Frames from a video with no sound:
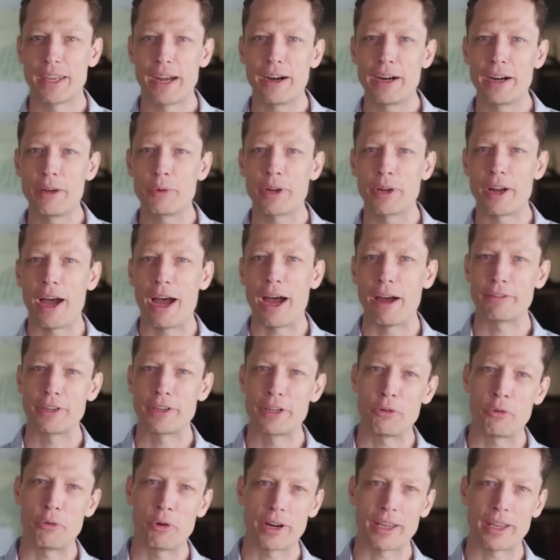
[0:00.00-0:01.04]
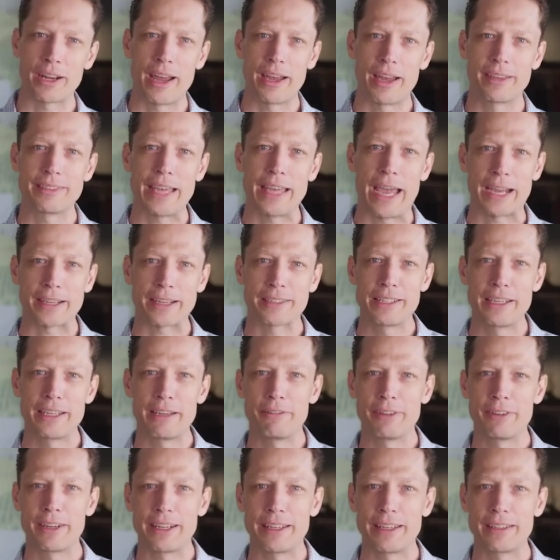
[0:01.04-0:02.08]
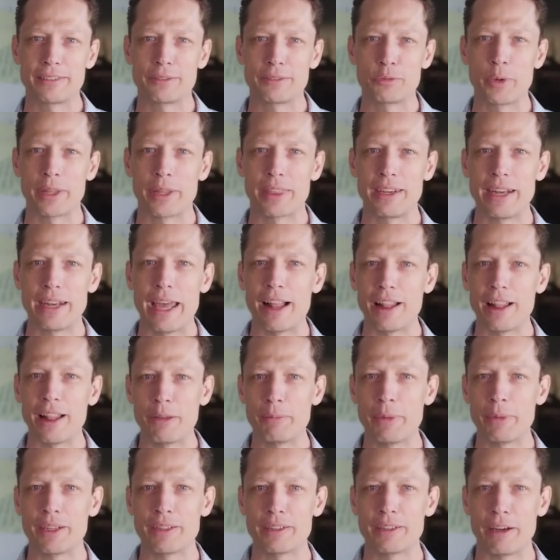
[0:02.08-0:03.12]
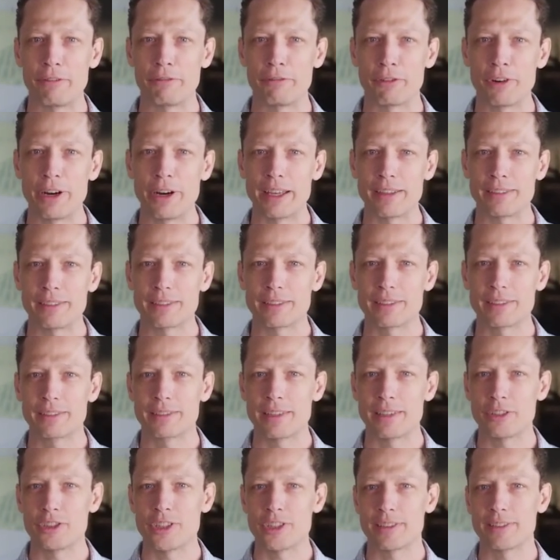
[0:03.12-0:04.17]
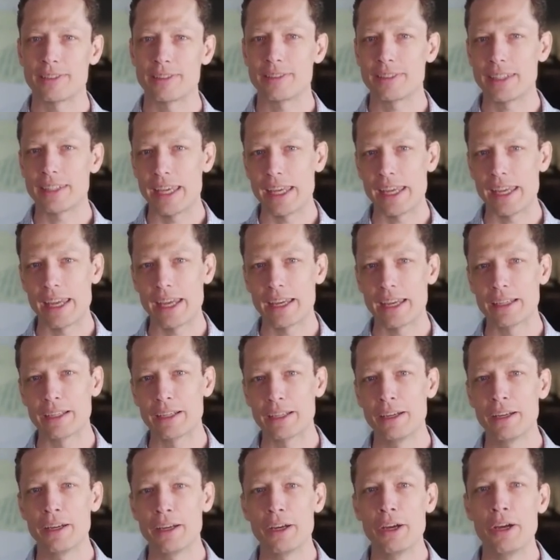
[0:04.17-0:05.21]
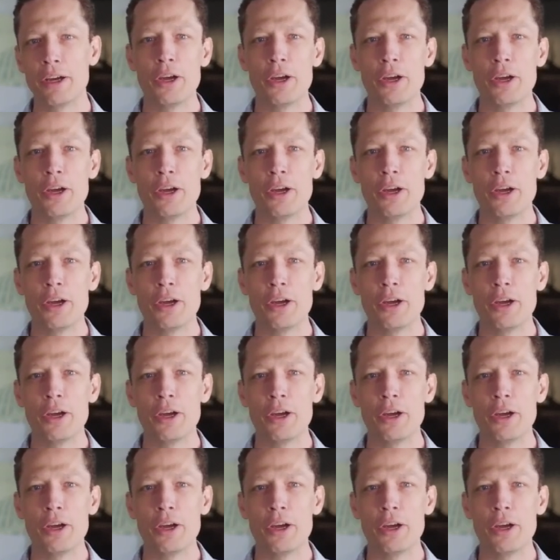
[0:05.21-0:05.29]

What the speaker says: Gary would often organize activities with an element of risk, such as skiing,